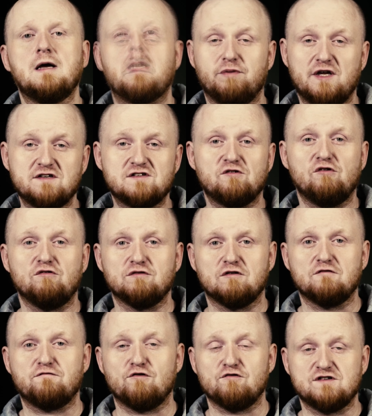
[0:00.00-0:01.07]

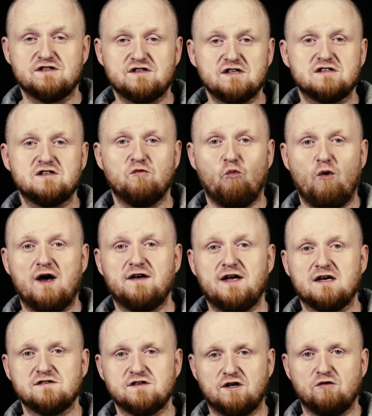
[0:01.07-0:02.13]
Placeholder for system-wide
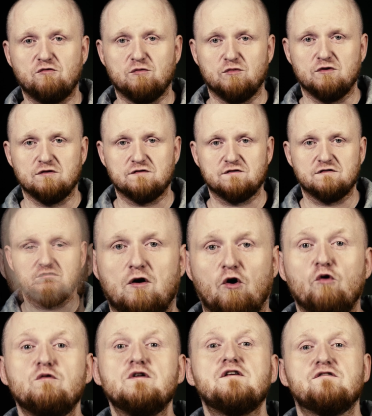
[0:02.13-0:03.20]
executables.
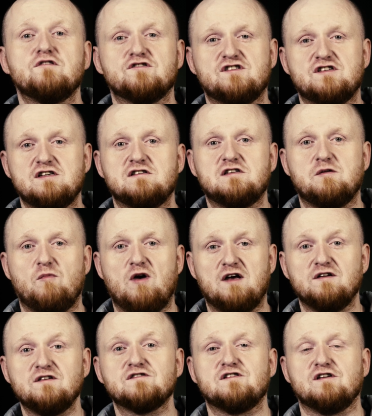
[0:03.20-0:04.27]
Only the system
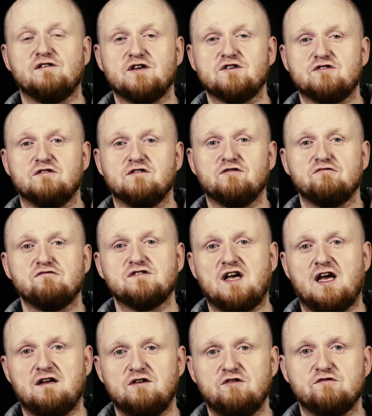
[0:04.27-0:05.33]
and installation tools
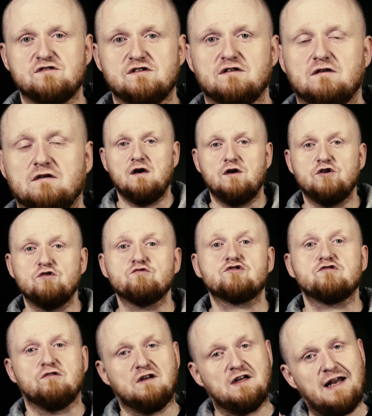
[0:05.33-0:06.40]
can use it. You
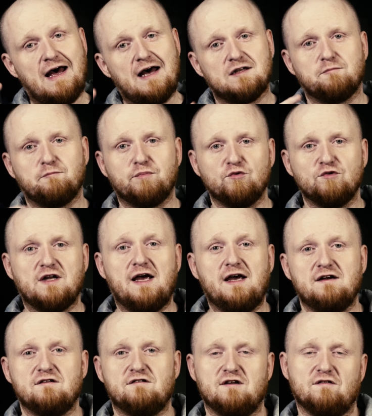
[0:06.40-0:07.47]
should not put
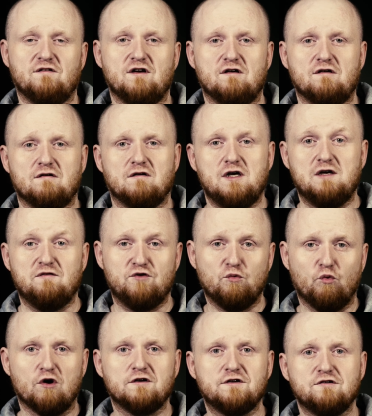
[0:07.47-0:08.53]
anything there. If you
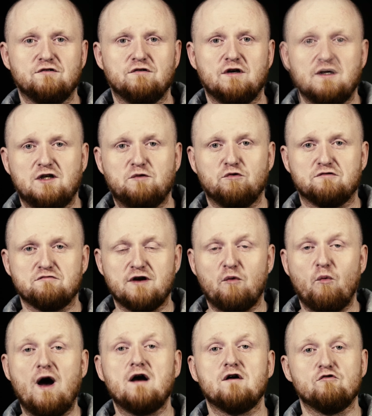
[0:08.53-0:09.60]
were to, it would
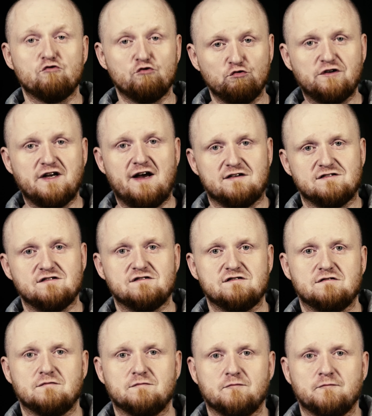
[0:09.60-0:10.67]
require root access.